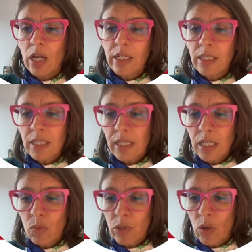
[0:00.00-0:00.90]
And in this
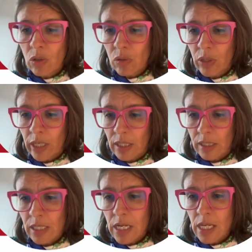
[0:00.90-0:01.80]
case, we also can
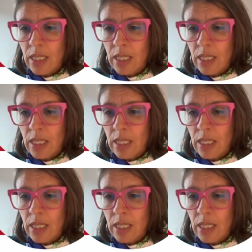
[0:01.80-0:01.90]
see